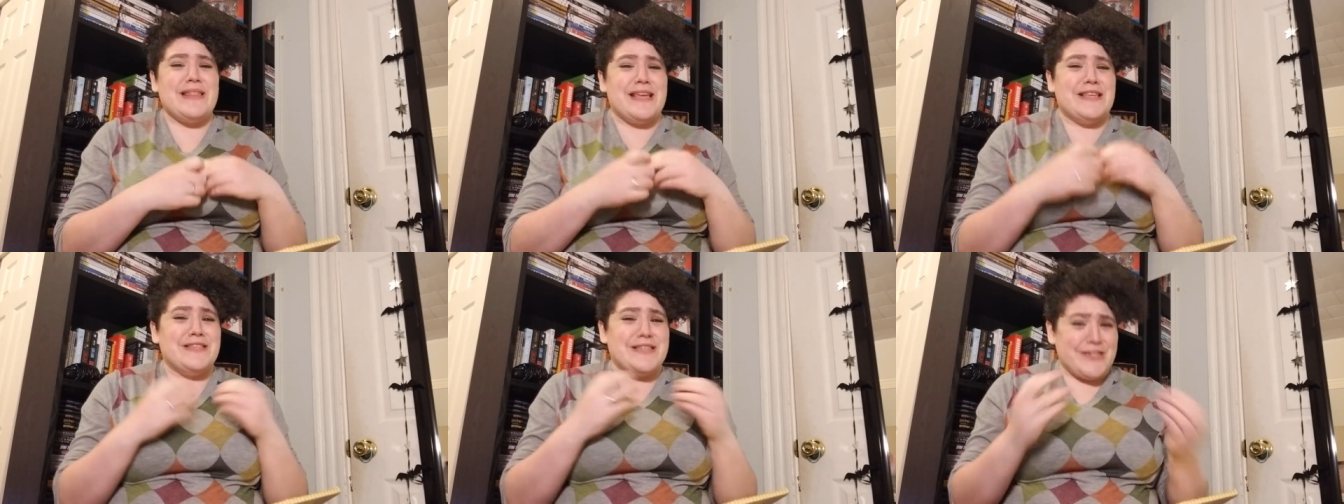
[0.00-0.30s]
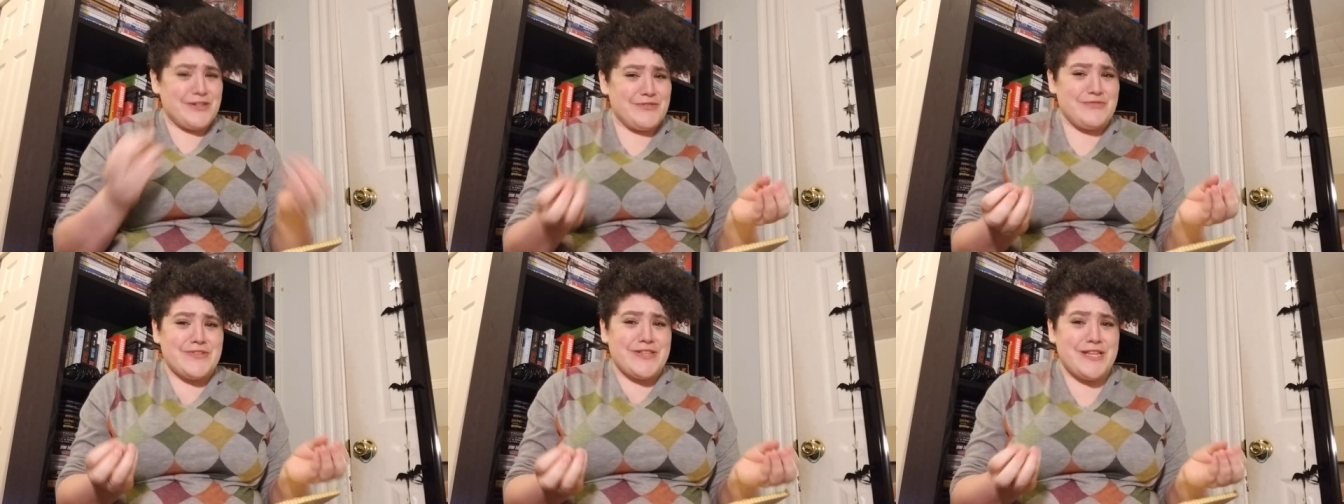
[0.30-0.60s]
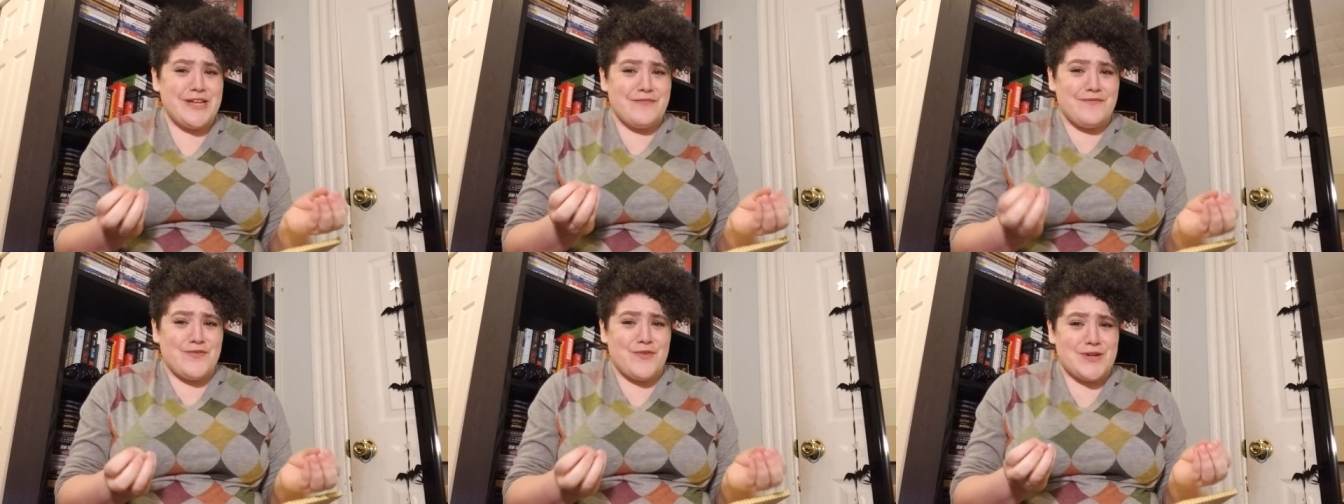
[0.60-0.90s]
they didn't
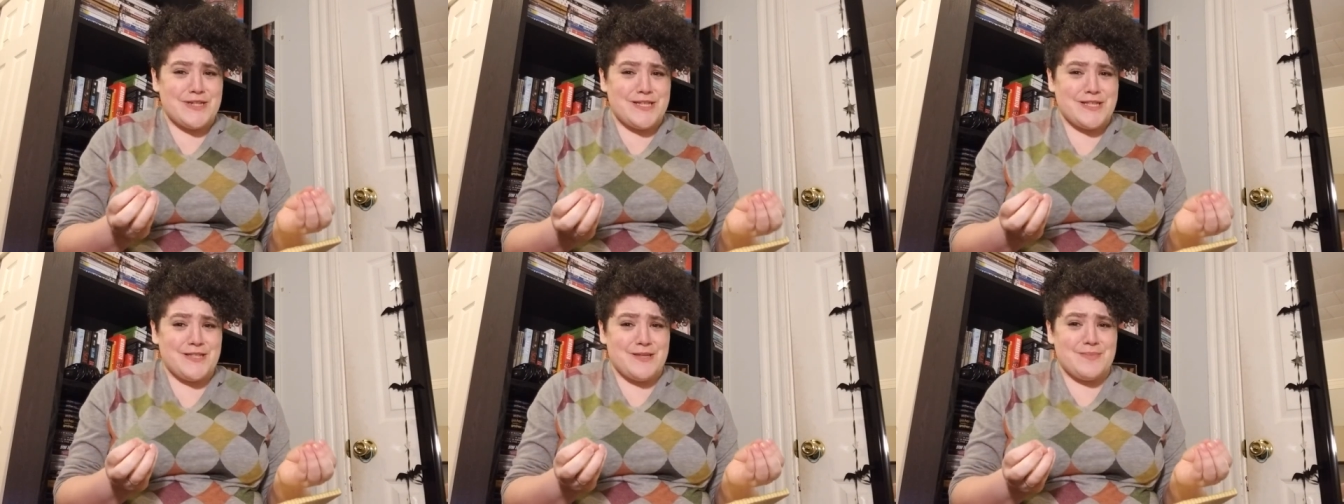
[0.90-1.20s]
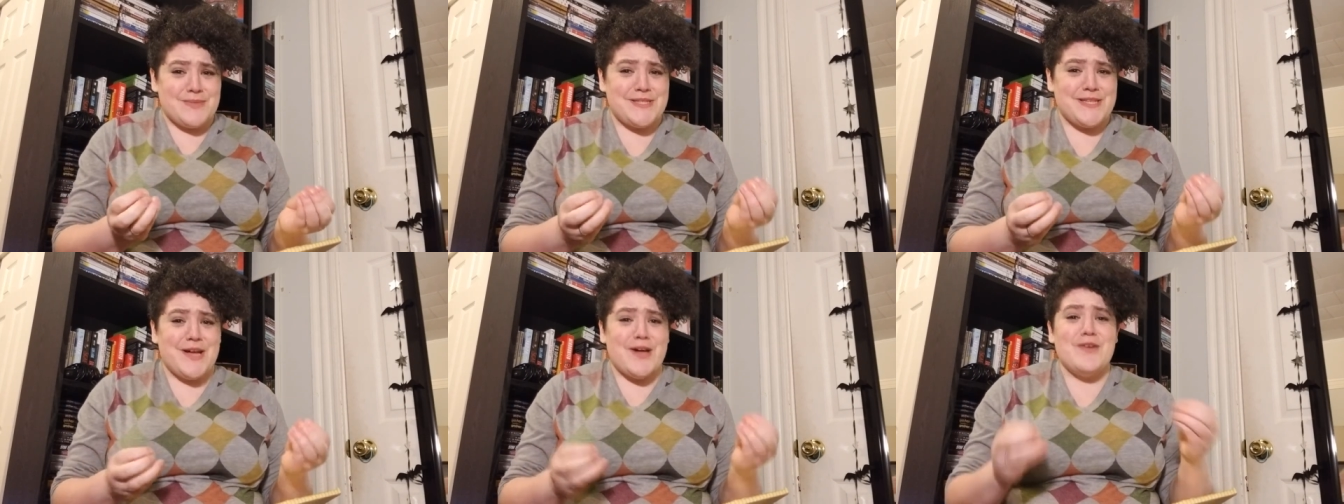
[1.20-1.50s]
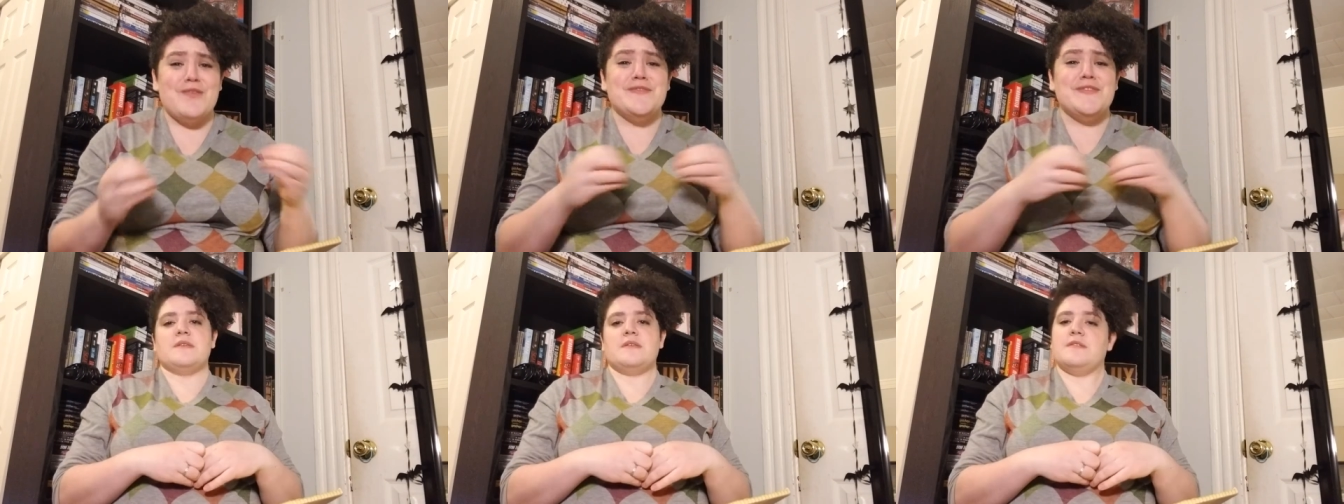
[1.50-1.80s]
really enforce it
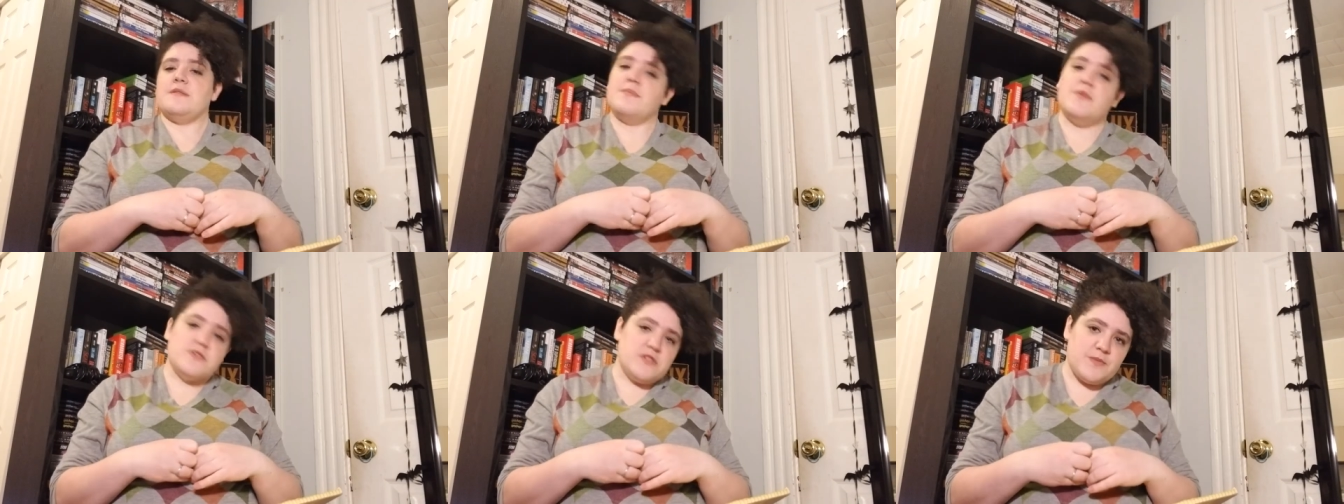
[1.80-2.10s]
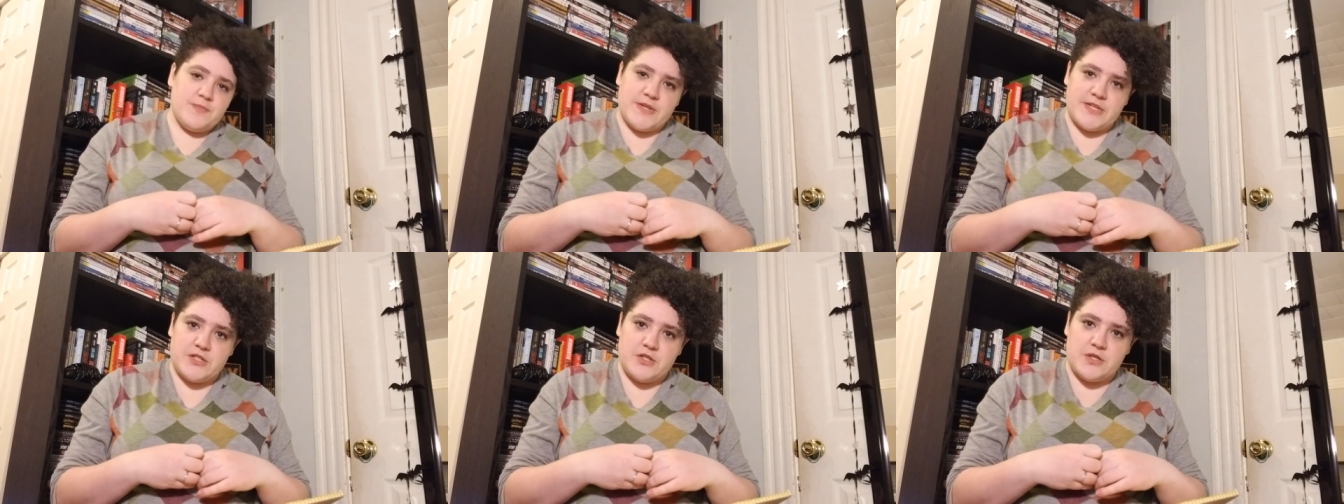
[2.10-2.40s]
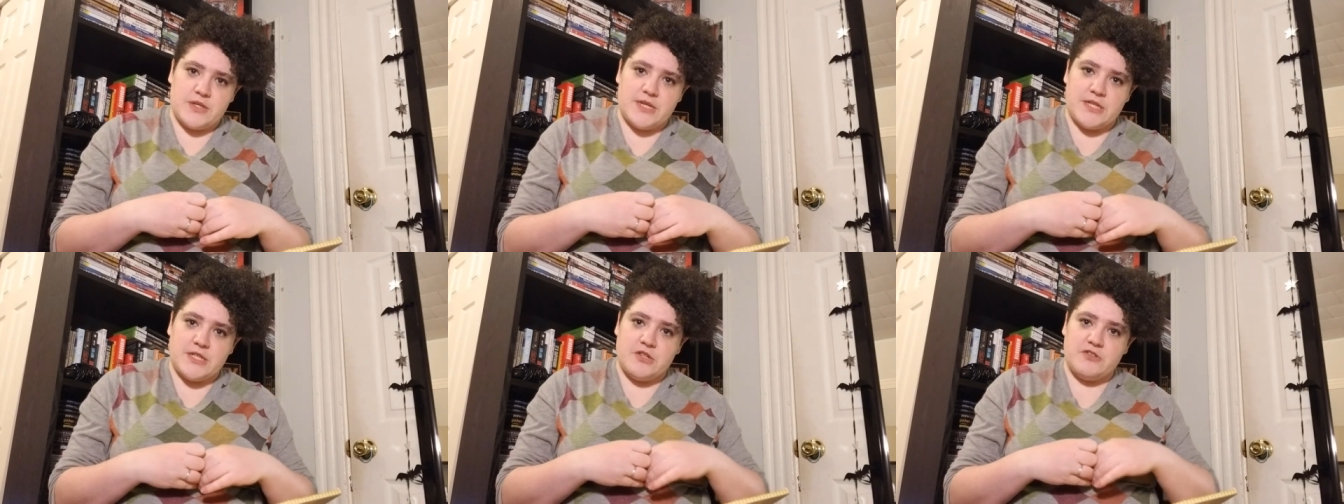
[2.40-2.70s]
themselves. The motion
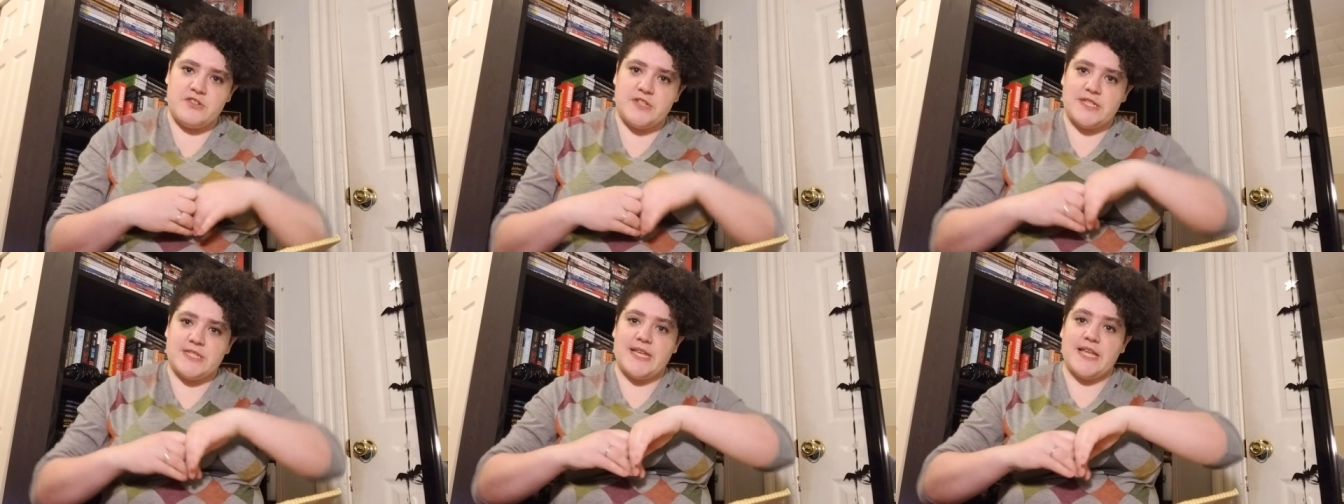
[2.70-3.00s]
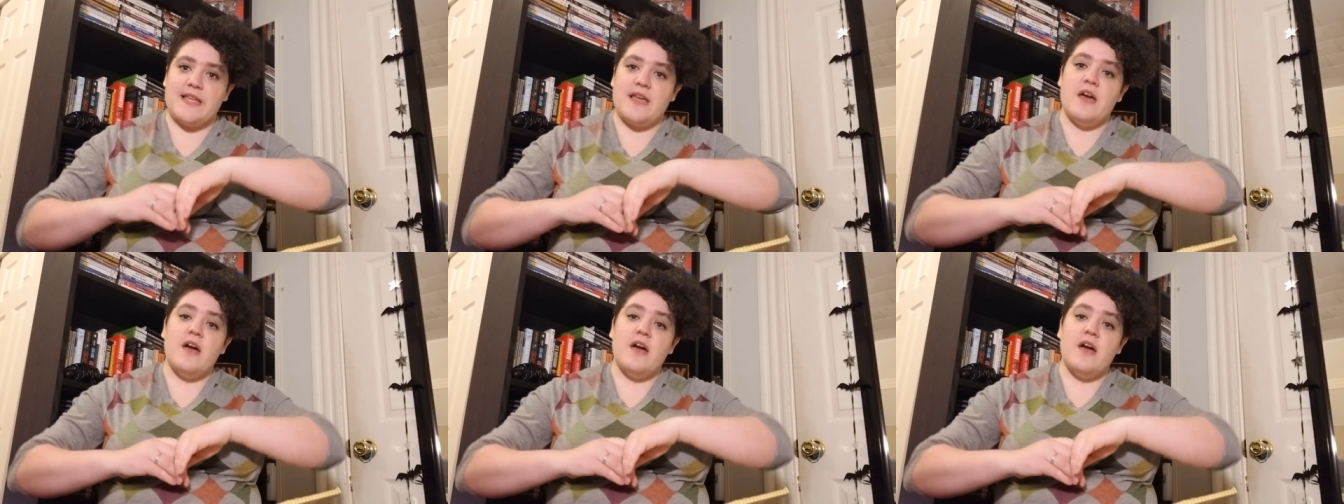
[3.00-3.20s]
picture industry said,